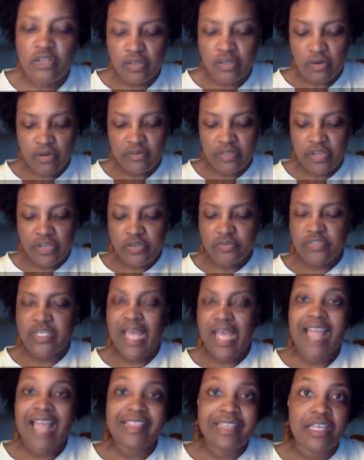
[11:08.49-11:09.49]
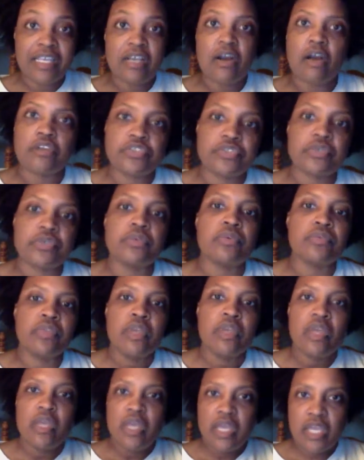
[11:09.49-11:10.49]
on there you said, I think R-Truth
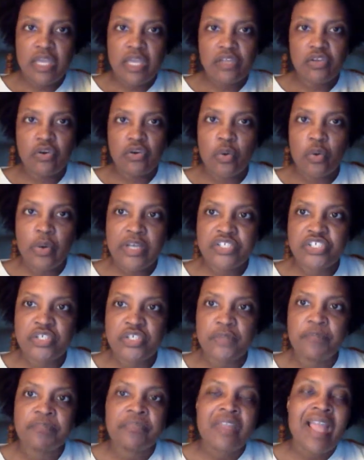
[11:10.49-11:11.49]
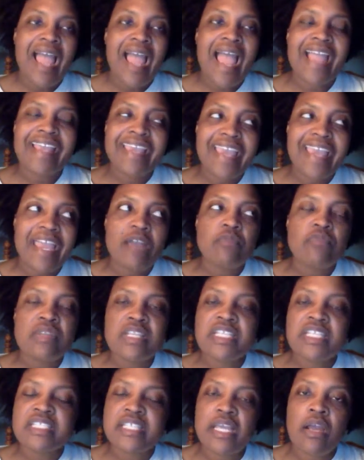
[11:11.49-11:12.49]
in your question. I can't
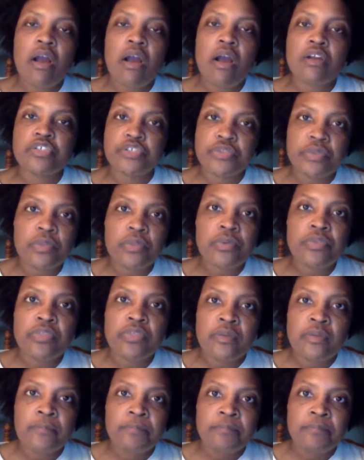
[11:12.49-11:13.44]
really say R-Truth